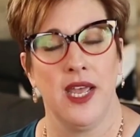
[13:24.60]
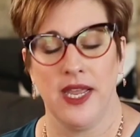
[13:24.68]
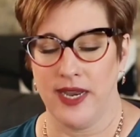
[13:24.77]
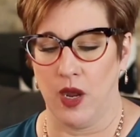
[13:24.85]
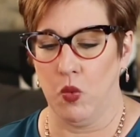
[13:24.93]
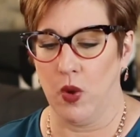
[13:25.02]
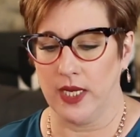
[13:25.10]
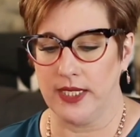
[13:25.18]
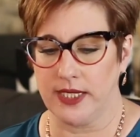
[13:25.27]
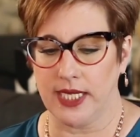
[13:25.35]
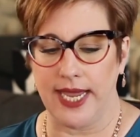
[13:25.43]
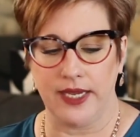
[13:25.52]
block
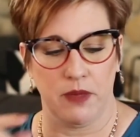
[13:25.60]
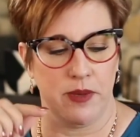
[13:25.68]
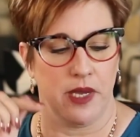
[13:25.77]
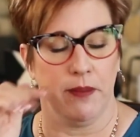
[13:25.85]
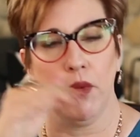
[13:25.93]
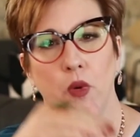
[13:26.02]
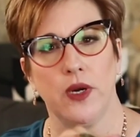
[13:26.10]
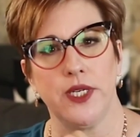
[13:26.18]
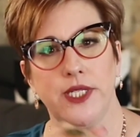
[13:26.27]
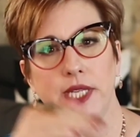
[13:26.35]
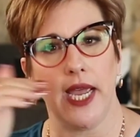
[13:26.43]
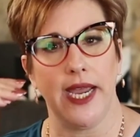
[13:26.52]
with. Now, one
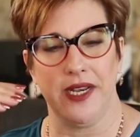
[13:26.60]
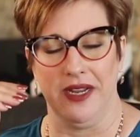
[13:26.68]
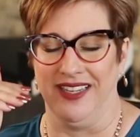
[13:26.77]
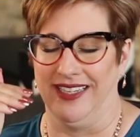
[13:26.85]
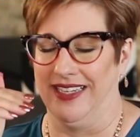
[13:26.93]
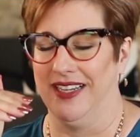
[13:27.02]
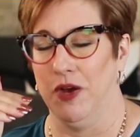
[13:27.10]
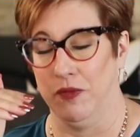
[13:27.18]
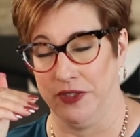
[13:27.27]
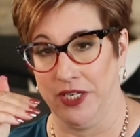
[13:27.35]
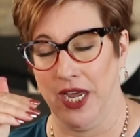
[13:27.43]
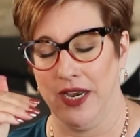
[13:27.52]
site could be a porn
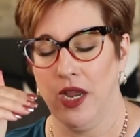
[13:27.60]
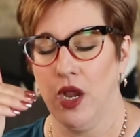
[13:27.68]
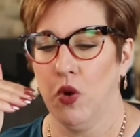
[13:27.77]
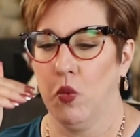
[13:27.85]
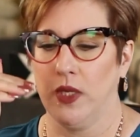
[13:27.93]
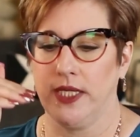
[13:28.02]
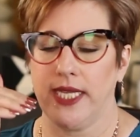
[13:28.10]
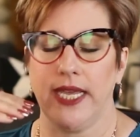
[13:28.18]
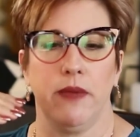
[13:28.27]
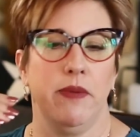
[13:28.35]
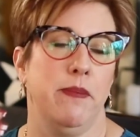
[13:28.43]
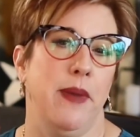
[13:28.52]
site, hopefully
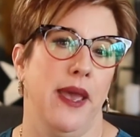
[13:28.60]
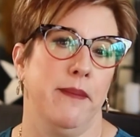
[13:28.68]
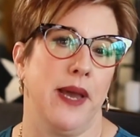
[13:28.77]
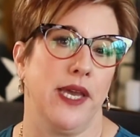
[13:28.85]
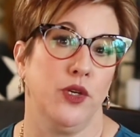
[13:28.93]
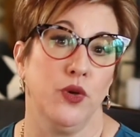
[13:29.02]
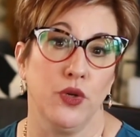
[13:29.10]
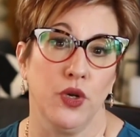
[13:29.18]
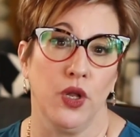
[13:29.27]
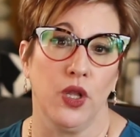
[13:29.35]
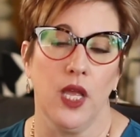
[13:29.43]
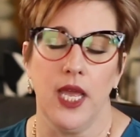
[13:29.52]
not. One site could
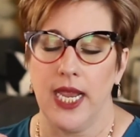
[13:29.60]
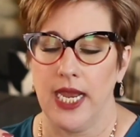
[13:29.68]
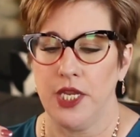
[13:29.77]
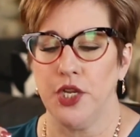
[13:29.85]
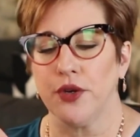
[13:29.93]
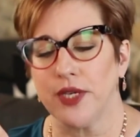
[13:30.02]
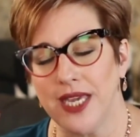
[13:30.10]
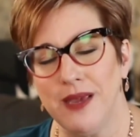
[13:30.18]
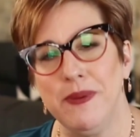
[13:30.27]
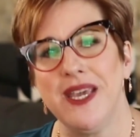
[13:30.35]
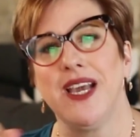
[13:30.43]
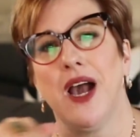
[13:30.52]
be banned by
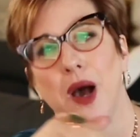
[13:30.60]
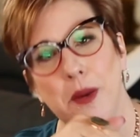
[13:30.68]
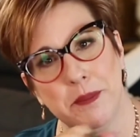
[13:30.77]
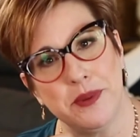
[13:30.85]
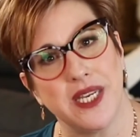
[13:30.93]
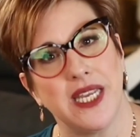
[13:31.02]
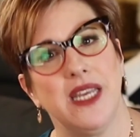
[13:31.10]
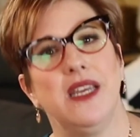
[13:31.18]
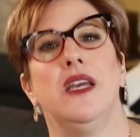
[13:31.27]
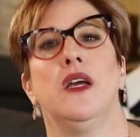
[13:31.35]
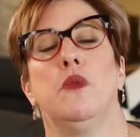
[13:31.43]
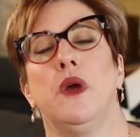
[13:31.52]
Google. You're
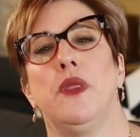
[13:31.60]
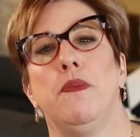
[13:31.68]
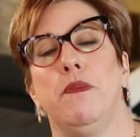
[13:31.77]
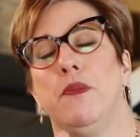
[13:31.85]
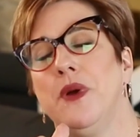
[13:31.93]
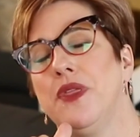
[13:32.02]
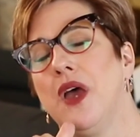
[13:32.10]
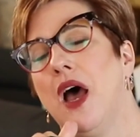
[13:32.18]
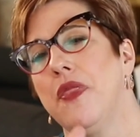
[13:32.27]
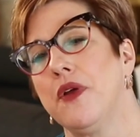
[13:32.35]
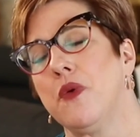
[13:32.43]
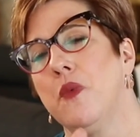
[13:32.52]
keeping company
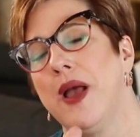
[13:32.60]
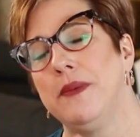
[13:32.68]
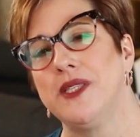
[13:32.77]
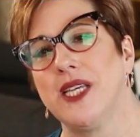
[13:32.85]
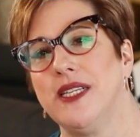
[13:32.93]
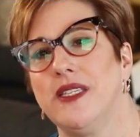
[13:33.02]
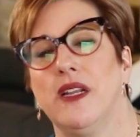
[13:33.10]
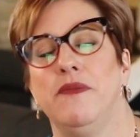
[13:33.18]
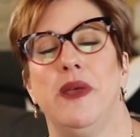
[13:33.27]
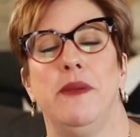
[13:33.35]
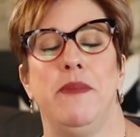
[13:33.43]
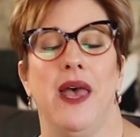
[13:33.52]
with
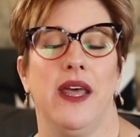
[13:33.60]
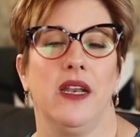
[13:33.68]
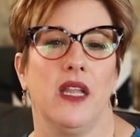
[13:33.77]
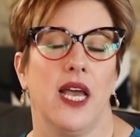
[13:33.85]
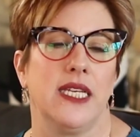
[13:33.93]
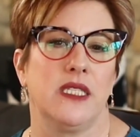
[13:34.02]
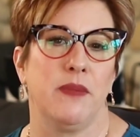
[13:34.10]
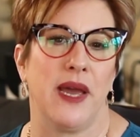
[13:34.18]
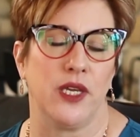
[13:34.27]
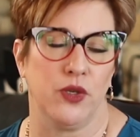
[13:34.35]
other websites that have been